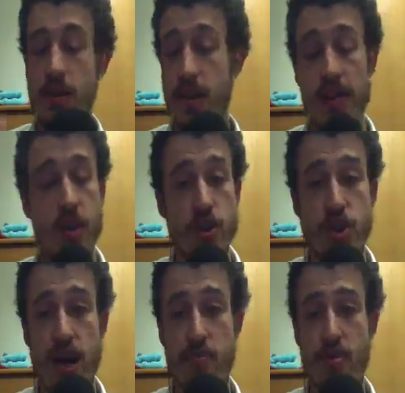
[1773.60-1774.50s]
those
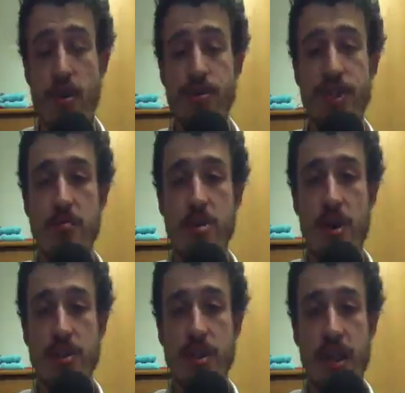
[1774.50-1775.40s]
chaperones and
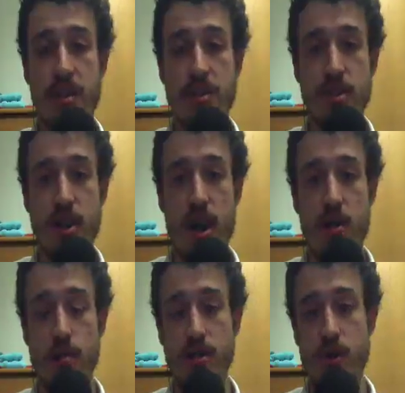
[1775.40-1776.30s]
impersonators I
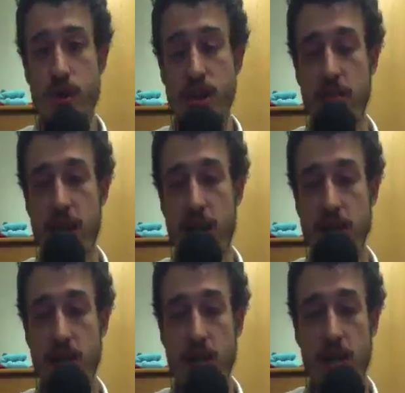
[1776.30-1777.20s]
was talking about.
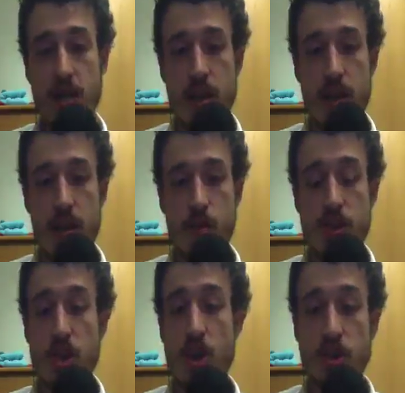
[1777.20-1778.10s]
Uh, with the
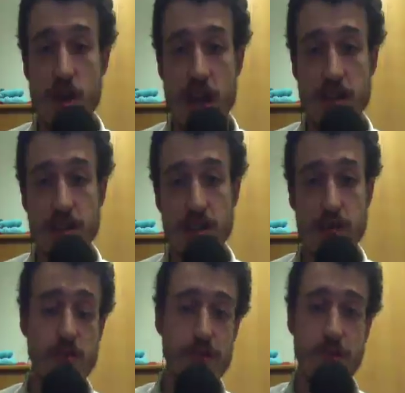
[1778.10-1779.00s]
contracts
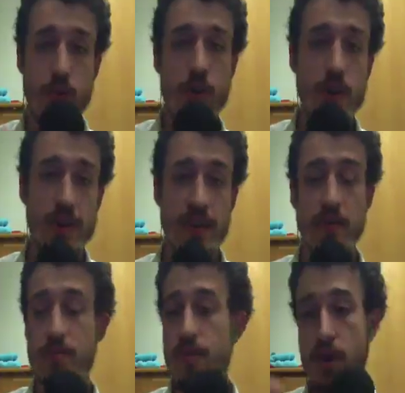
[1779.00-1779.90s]
before that,
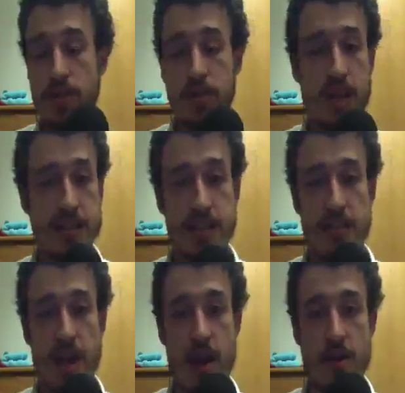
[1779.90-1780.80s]
those that's another
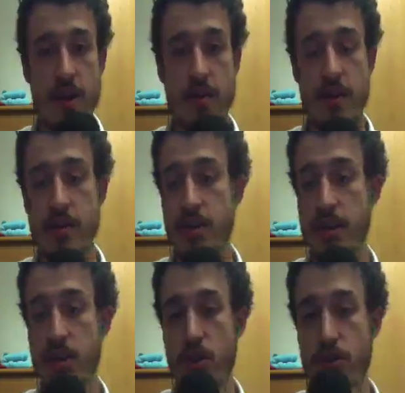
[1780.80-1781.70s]
area that
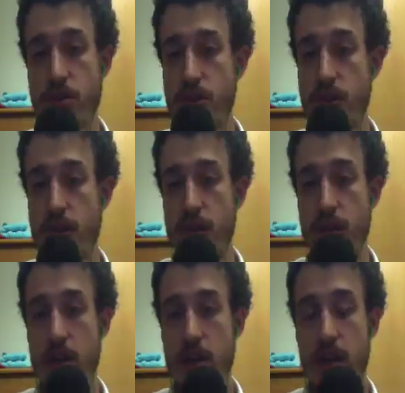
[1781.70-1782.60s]
Clojure
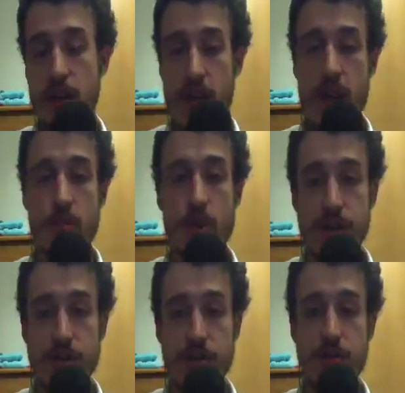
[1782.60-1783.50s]
uh,
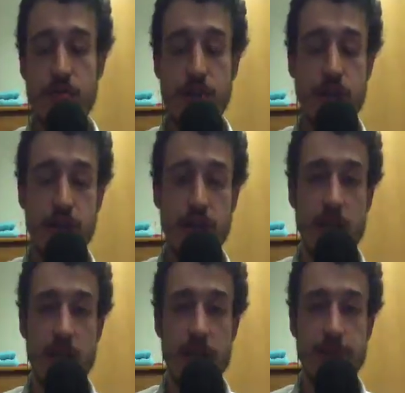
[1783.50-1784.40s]
libraries could really
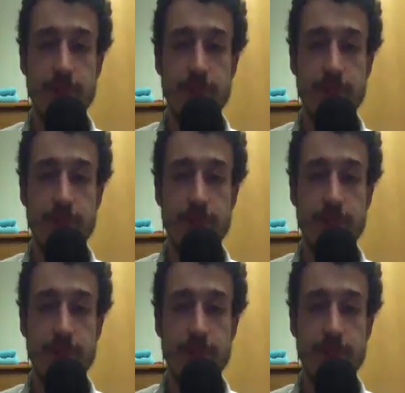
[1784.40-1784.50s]
uh,